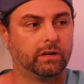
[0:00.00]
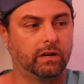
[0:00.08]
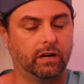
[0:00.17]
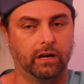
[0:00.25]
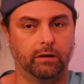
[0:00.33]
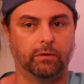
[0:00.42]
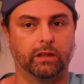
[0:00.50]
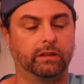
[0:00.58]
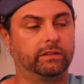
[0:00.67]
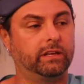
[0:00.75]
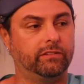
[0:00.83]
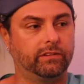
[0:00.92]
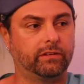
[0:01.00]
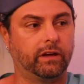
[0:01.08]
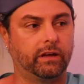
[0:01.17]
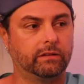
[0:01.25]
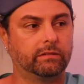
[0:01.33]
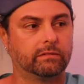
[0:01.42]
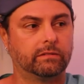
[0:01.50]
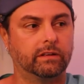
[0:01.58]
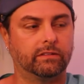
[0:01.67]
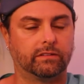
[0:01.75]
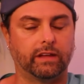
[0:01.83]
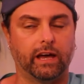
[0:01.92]
um, on the TV side
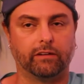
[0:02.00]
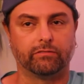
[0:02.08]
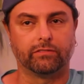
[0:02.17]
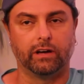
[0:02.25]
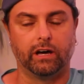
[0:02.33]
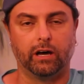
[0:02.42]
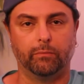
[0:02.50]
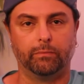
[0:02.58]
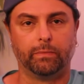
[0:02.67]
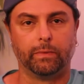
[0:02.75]
is staff. Um,